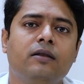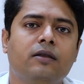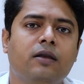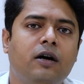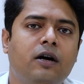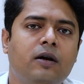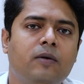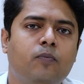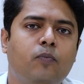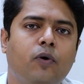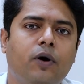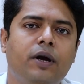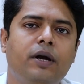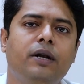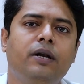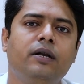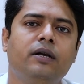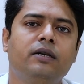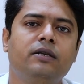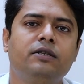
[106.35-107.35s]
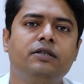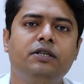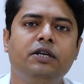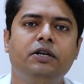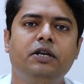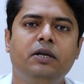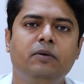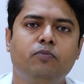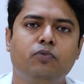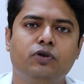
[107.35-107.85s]
Third point,
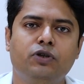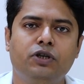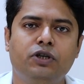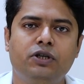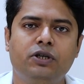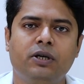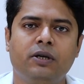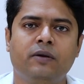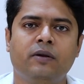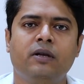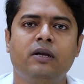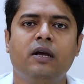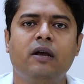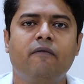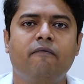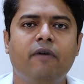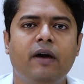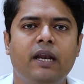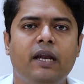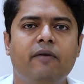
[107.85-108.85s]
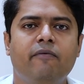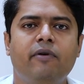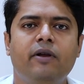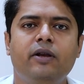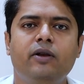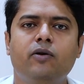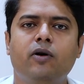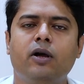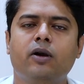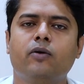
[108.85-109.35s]
sitting position. Whenever
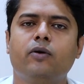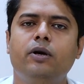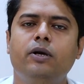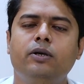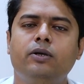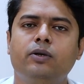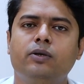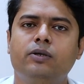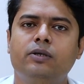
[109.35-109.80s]
you are going to